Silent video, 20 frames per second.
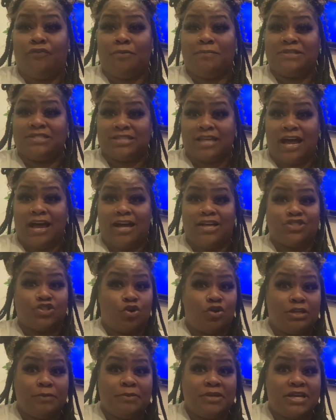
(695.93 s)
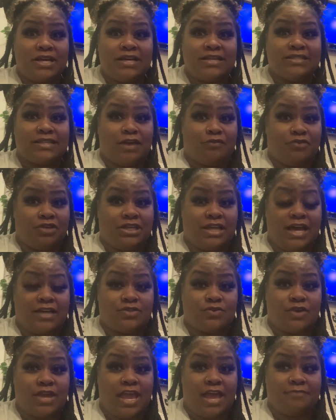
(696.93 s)
massage, only because I realized,
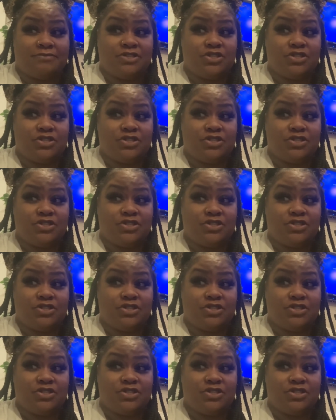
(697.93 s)
okay,